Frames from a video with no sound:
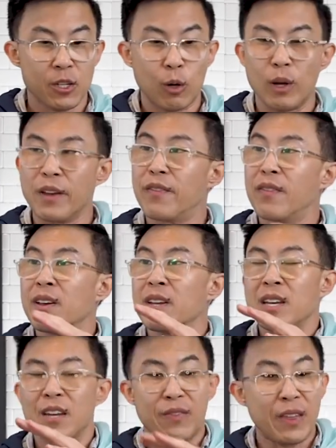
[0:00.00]
So if,
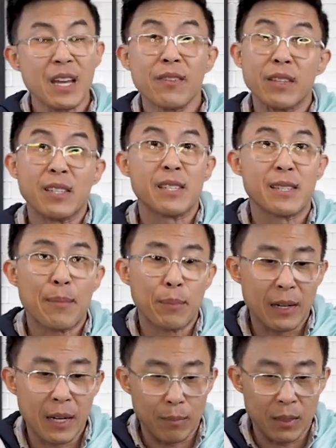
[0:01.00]
if they even
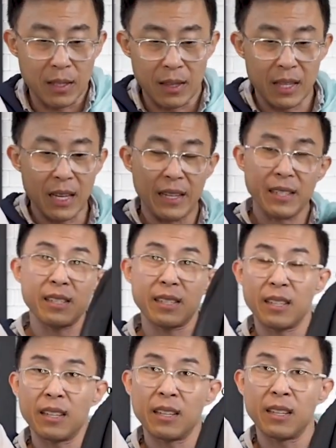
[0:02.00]
stepped it up to
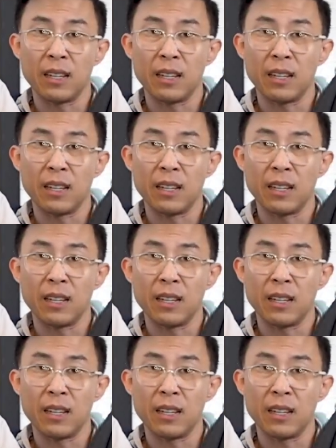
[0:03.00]
this